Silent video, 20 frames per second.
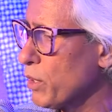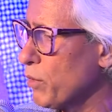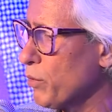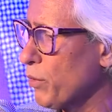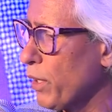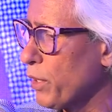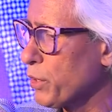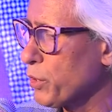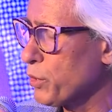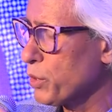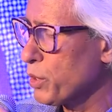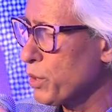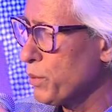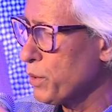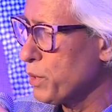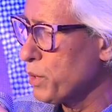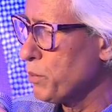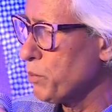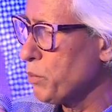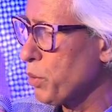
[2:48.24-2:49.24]
of relationship
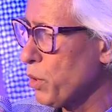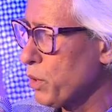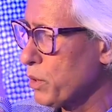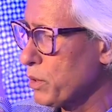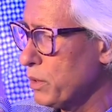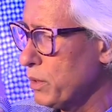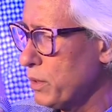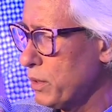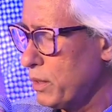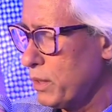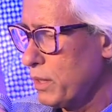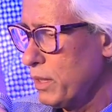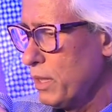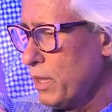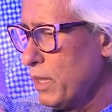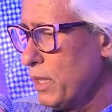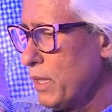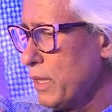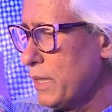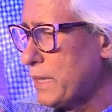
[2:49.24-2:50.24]
is important.
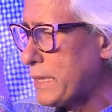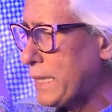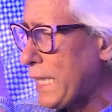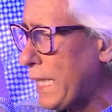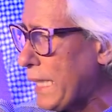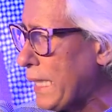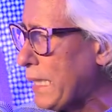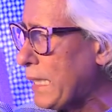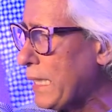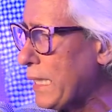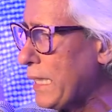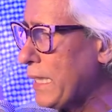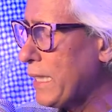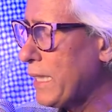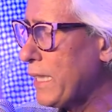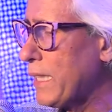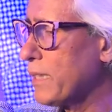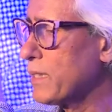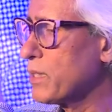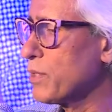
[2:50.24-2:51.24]

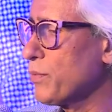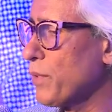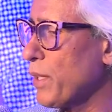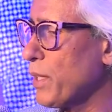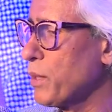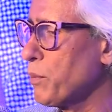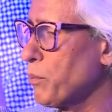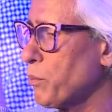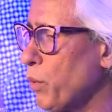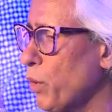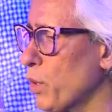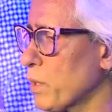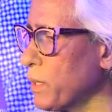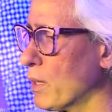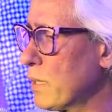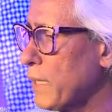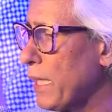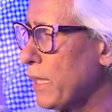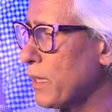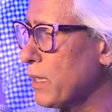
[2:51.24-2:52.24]
Secondly, it's very
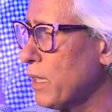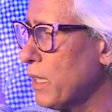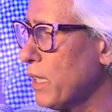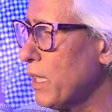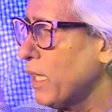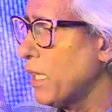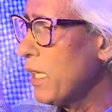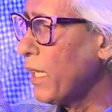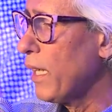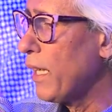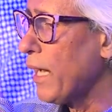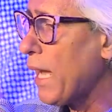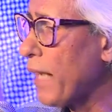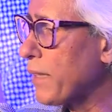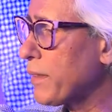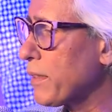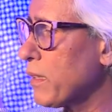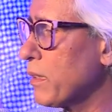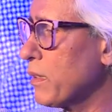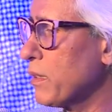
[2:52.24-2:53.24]
important that
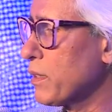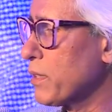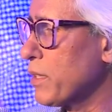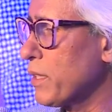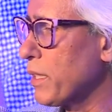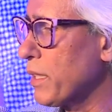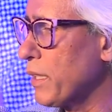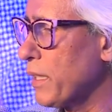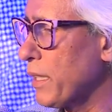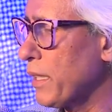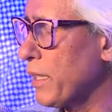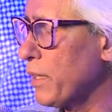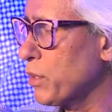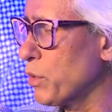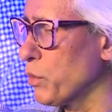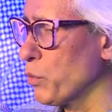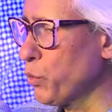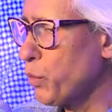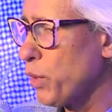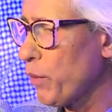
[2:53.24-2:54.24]
lateral thinking,
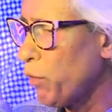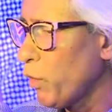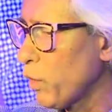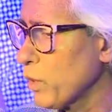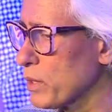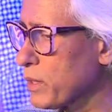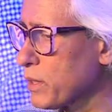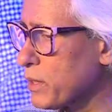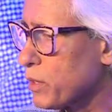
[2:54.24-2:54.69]
you have always